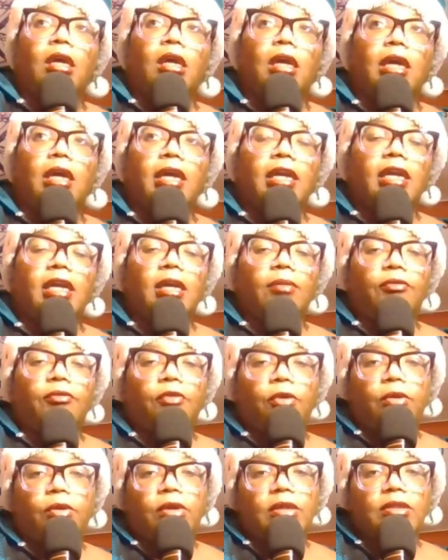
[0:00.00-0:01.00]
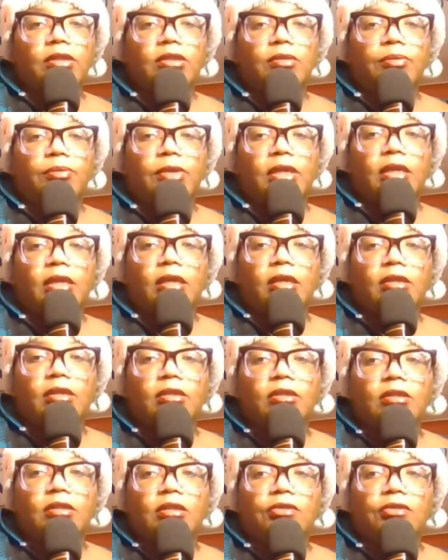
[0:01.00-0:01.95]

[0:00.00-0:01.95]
and keep focus, because